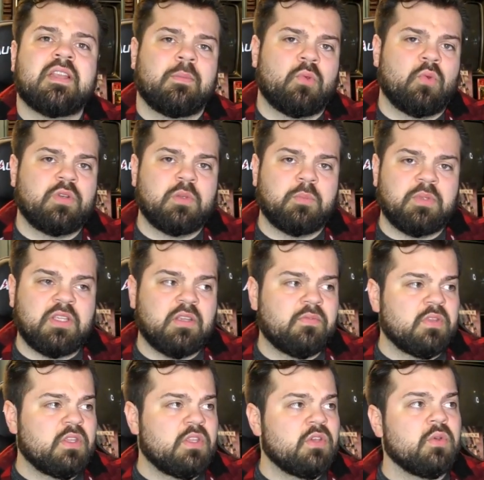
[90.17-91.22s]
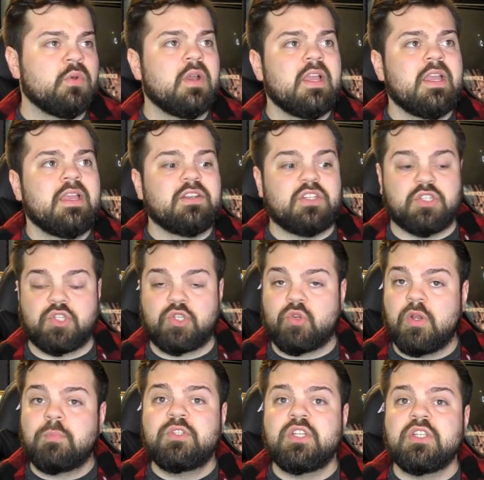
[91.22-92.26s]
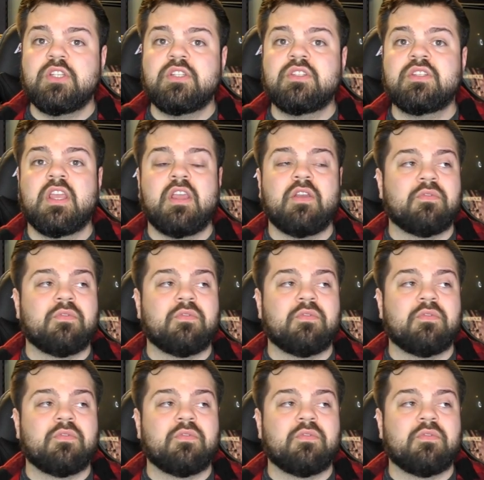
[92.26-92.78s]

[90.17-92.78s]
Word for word: I'm going to be giving you descriptions